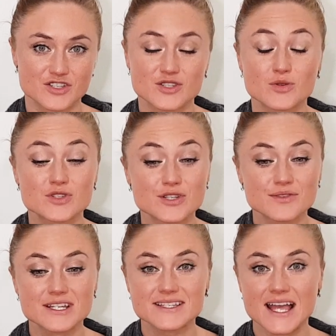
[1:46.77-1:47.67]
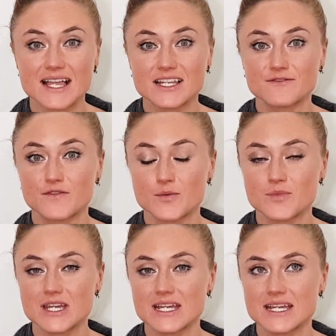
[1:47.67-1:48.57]
So tuna salad for
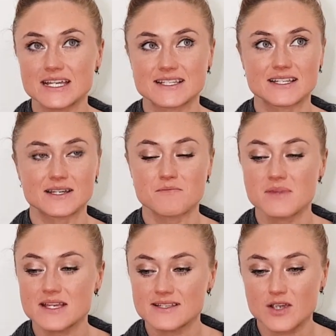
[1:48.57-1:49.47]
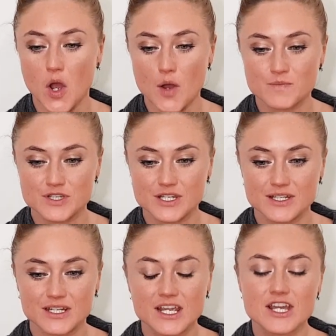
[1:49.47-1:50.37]
me is an amazing option.